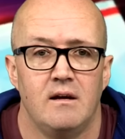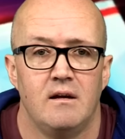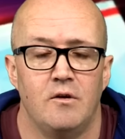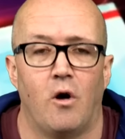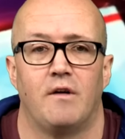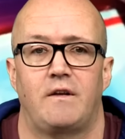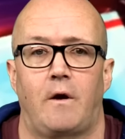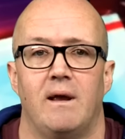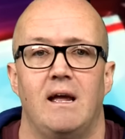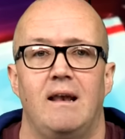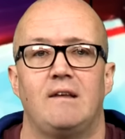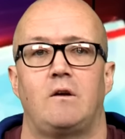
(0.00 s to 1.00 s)
North
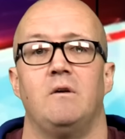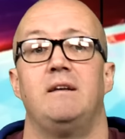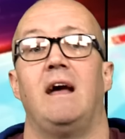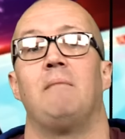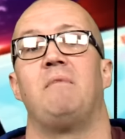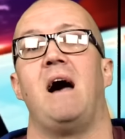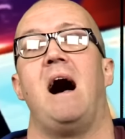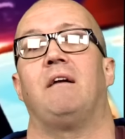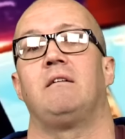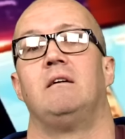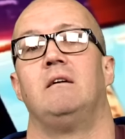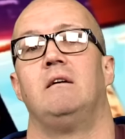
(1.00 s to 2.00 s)
Korea, let's condemn
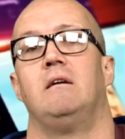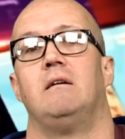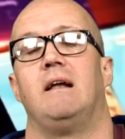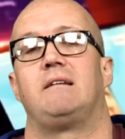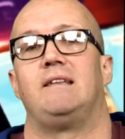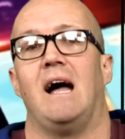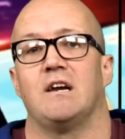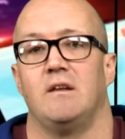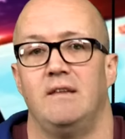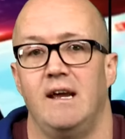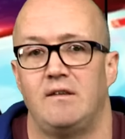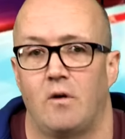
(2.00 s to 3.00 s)
that. Let's sanction
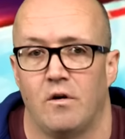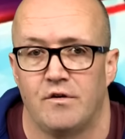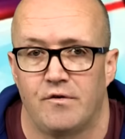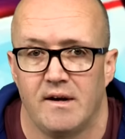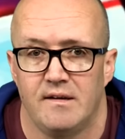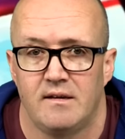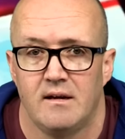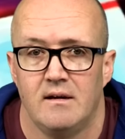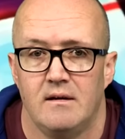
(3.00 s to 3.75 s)
these countries.